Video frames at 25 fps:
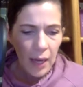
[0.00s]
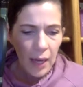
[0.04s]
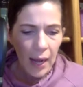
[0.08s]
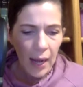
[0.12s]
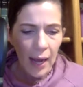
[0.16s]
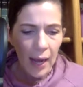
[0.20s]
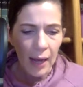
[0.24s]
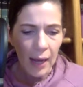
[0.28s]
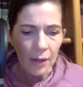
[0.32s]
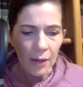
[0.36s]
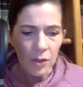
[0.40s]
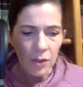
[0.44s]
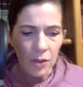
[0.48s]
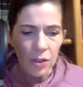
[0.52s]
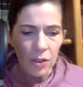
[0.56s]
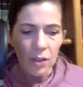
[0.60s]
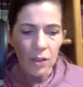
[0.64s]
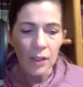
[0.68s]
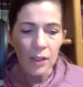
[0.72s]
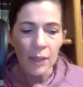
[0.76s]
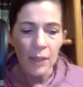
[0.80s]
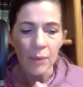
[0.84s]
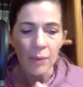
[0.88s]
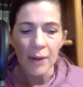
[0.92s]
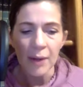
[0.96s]
and
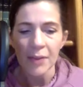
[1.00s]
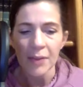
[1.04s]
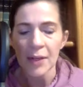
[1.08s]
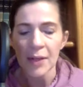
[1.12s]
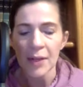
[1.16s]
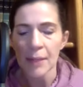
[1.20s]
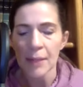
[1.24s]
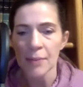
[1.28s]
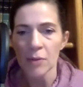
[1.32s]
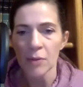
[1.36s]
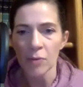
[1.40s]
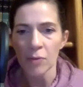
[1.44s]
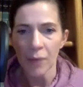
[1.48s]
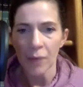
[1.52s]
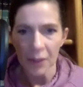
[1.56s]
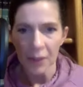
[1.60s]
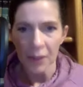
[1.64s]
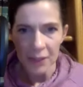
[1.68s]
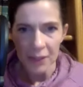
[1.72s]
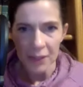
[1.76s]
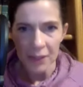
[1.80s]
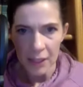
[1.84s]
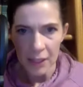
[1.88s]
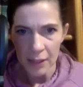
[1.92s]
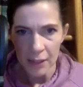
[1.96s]
they write the names of
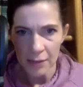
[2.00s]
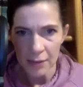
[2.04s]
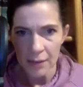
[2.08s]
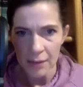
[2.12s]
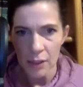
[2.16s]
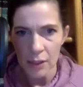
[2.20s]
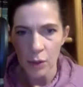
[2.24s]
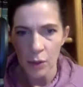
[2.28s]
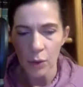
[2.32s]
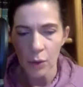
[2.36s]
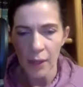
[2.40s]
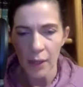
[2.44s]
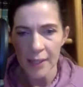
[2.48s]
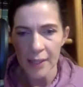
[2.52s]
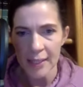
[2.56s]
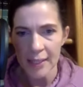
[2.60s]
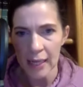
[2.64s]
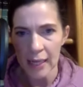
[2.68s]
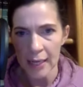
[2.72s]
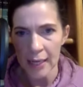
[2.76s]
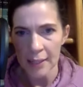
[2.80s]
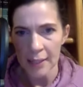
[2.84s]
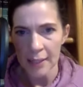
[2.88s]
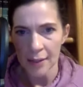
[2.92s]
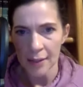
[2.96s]
relatives who had
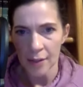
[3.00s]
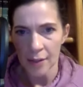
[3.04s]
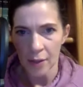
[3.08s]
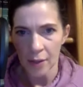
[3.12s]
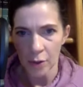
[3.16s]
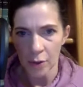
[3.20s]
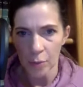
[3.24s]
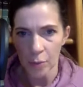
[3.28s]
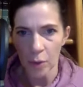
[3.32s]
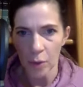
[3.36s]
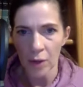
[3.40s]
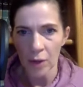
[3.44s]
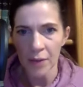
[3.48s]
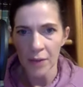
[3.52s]
died in the Thunderbolt.